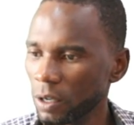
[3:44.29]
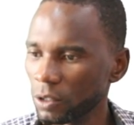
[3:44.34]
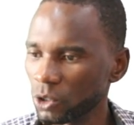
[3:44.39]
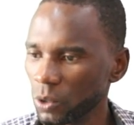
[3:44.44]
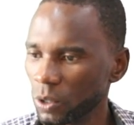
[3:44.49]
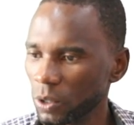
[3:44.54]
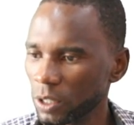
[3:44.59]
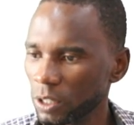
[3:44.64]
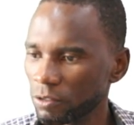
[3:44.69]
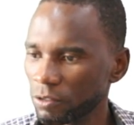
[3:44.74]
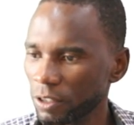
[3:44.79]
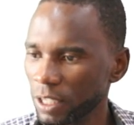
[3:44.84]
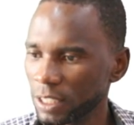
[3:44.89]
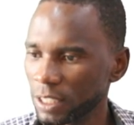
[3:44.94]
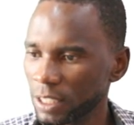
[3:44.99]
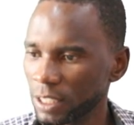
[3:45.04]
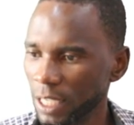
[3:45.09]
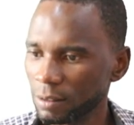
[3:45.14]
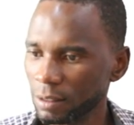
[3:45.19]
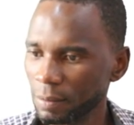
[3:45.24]
So if I
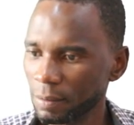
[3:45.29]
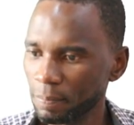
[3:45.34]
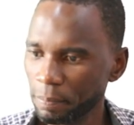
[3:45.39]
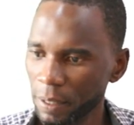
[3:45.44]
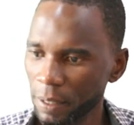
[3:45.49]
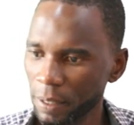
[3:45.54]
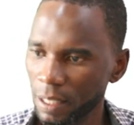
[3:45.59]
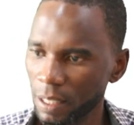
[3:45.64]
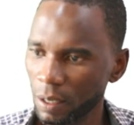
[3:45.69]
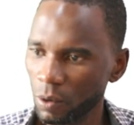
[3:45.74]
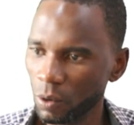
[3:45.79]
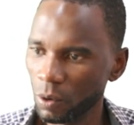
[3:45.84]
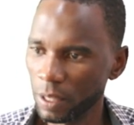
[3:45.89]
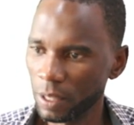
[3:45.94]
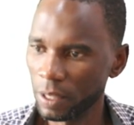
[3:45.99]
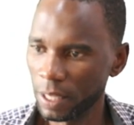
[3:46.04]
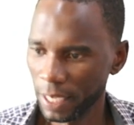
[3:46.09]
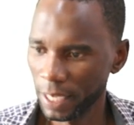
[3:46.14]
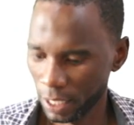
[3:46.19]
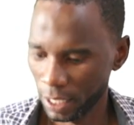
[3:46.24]
just pick the
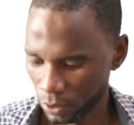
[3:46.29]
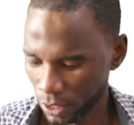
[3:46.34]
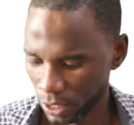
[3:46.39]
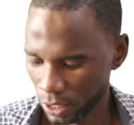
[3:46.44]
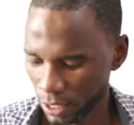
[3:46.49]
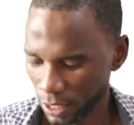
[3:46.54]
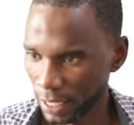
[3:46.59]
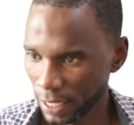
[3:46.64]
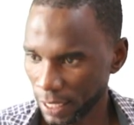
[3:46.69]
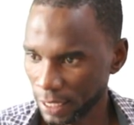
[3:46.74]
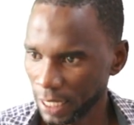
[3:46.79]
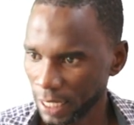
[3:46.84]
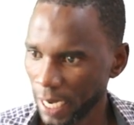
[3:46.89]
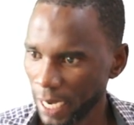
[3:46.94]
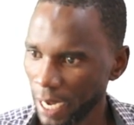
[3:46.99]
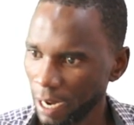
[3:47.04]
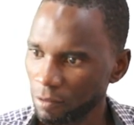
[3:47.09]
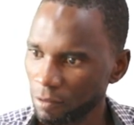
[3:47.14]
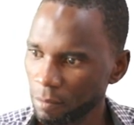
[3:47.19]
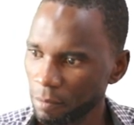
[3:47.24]
wall there, you see that
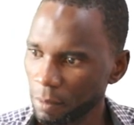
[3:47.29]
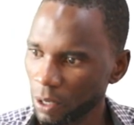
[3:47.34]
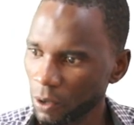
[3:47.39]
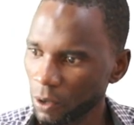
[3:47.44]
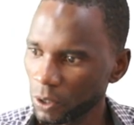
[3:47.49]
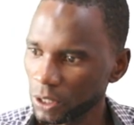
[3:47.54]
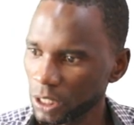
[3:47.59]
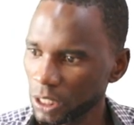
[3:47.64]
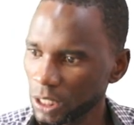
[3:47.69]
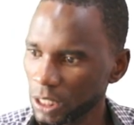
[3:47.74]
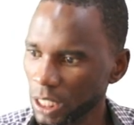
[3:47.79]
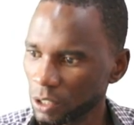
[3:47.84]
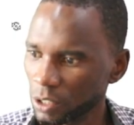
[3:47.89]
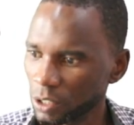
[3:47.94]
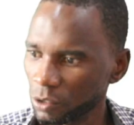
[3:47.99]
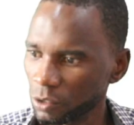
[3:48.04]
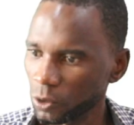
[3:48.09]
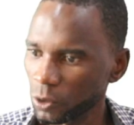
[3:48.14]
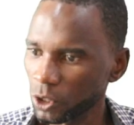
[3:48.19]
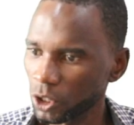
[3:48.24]
I have my
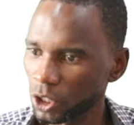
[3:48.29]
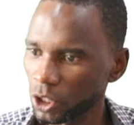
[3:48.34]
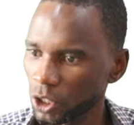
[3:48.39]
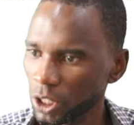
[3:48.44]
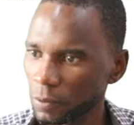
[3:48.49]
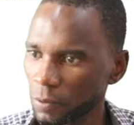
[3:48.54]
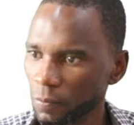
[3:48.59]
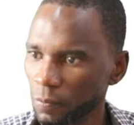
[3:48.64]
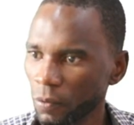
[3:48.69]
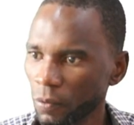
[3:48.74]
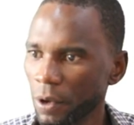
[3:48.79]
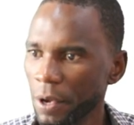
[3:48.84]
continuous footing